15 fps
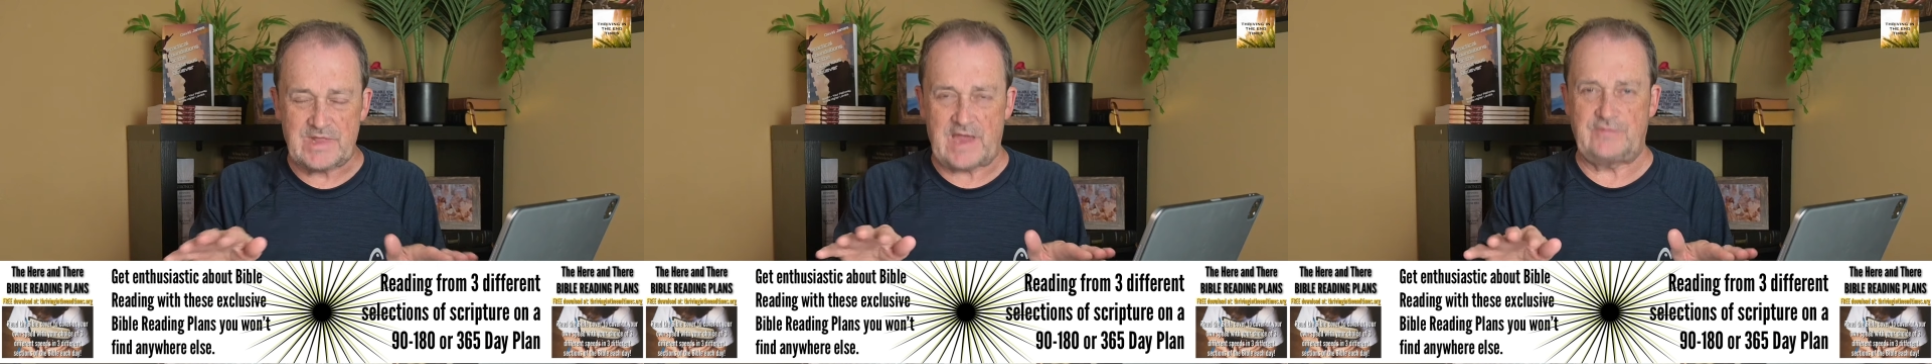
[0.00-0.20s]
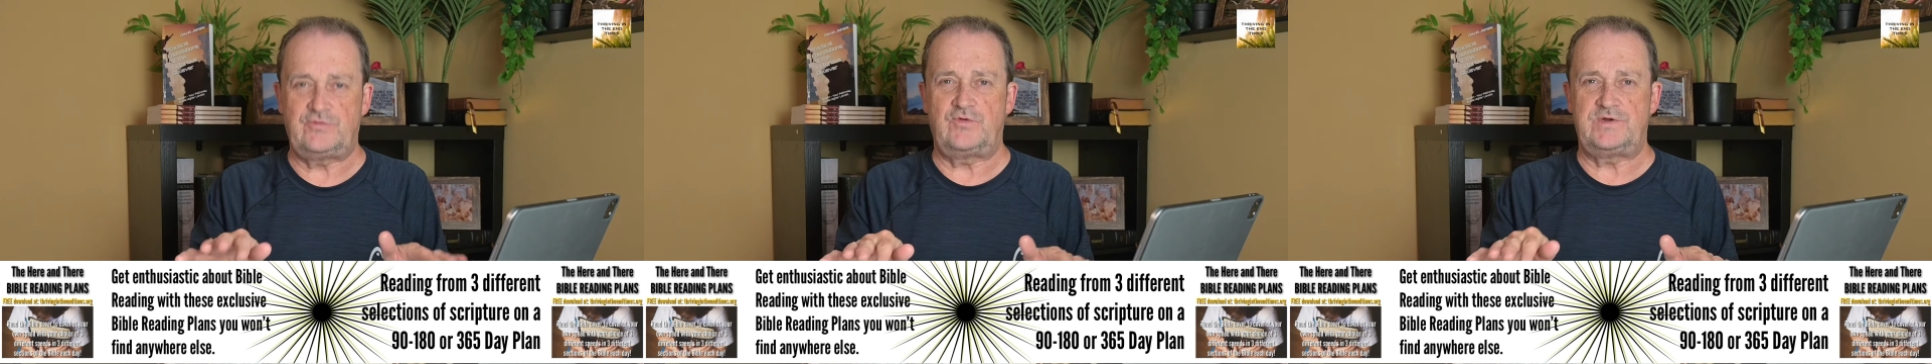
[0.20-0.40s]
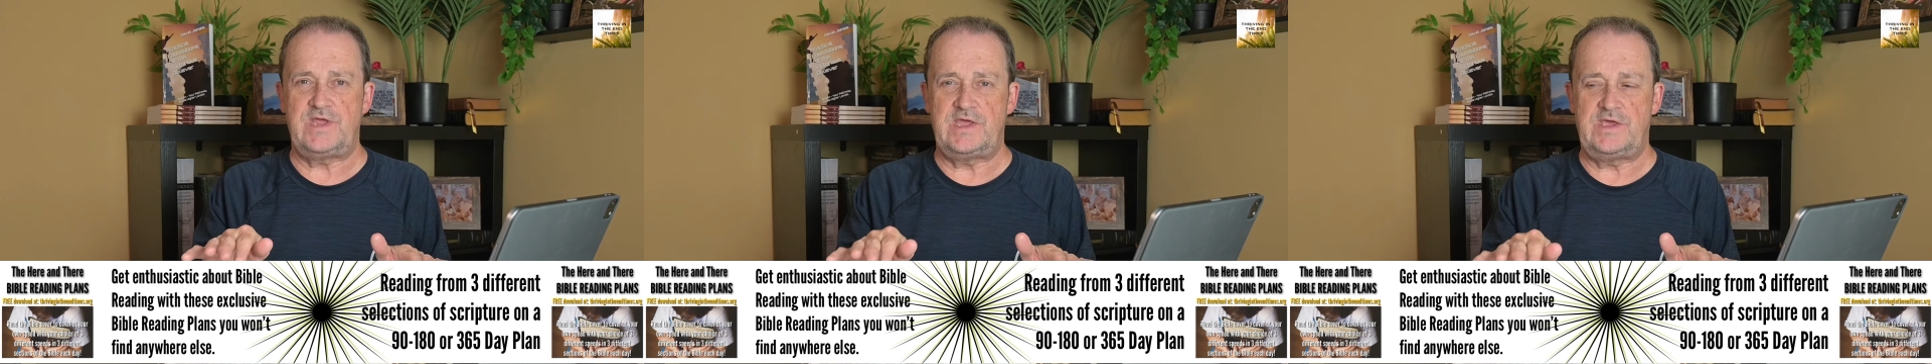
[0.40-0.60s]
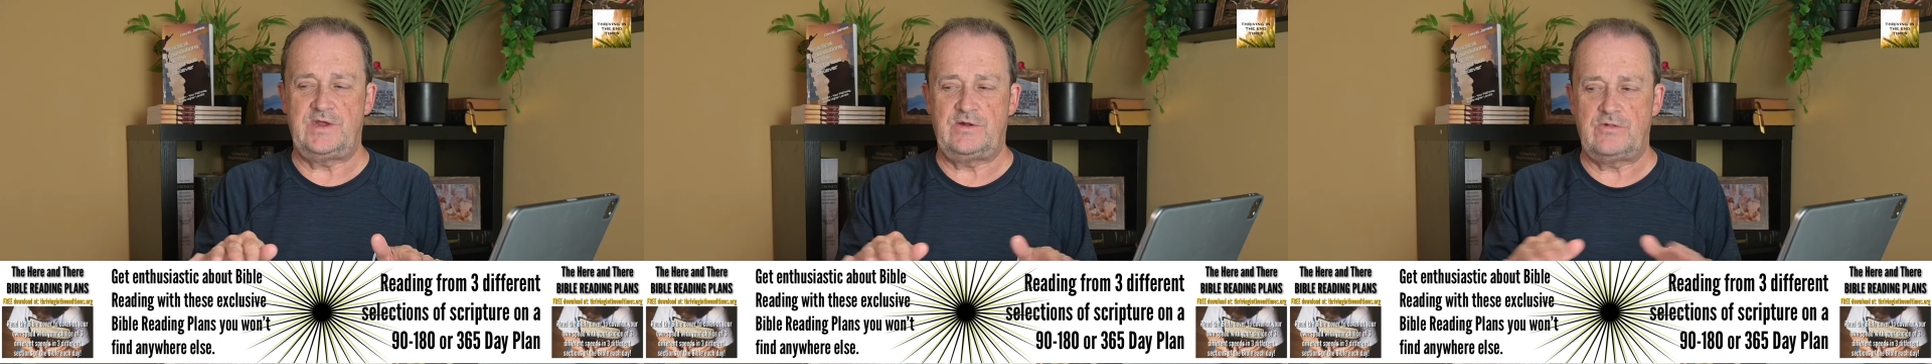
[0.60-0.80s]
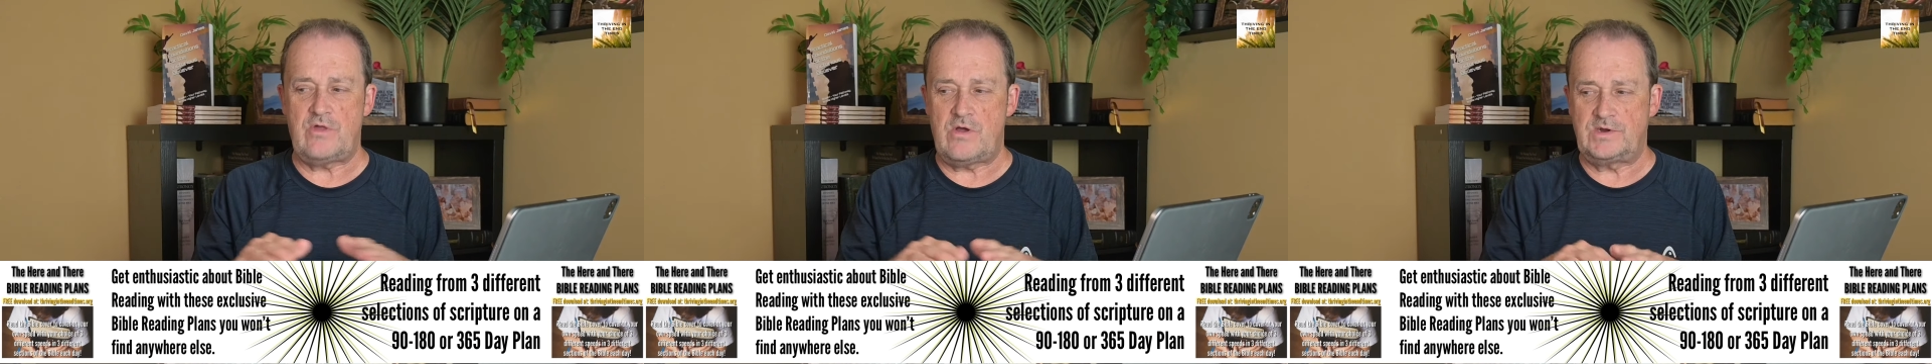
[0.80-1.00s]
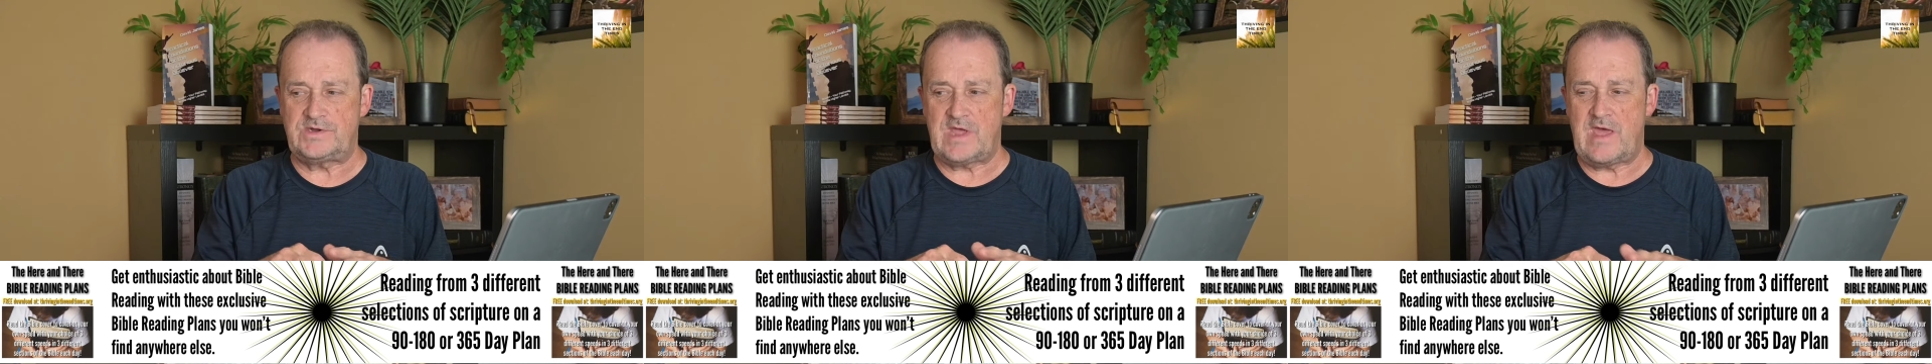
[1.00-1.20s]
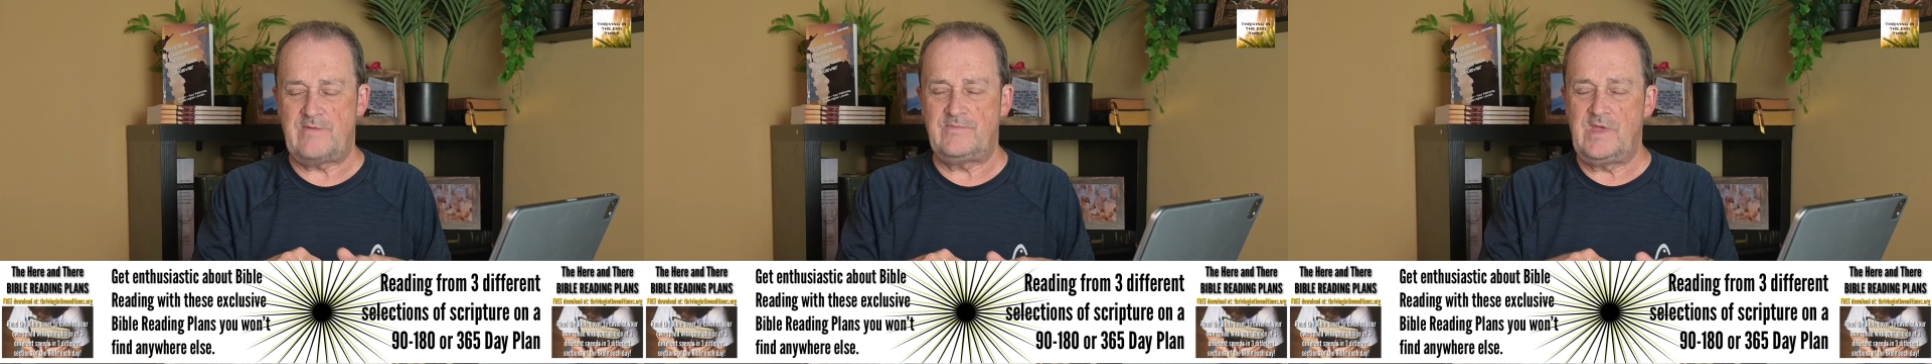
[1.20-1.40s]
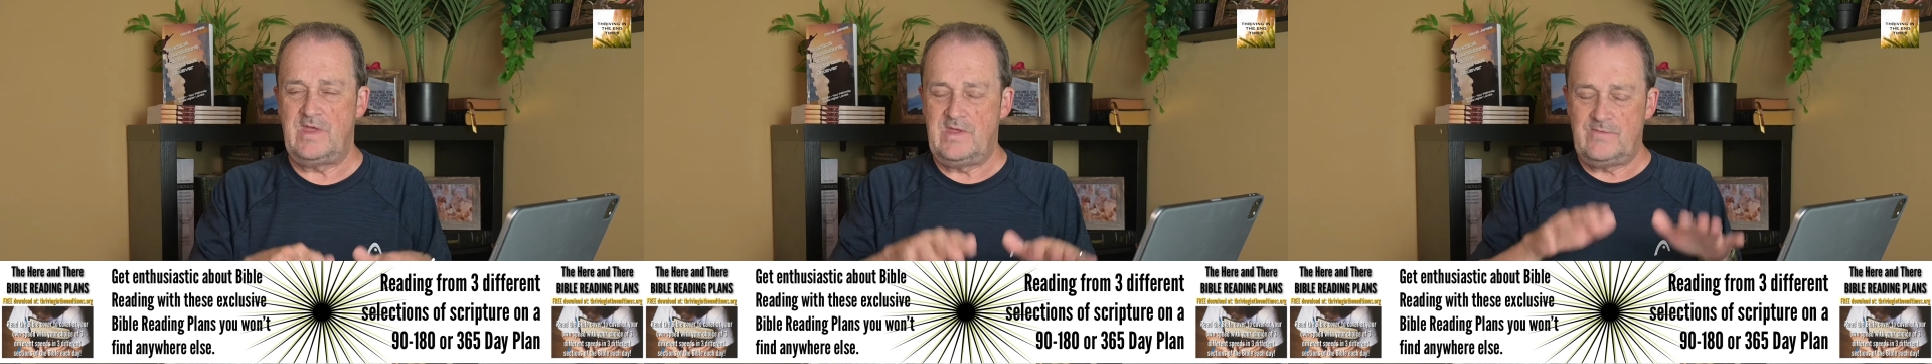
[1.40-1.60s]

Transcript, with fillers: like they're taking a long time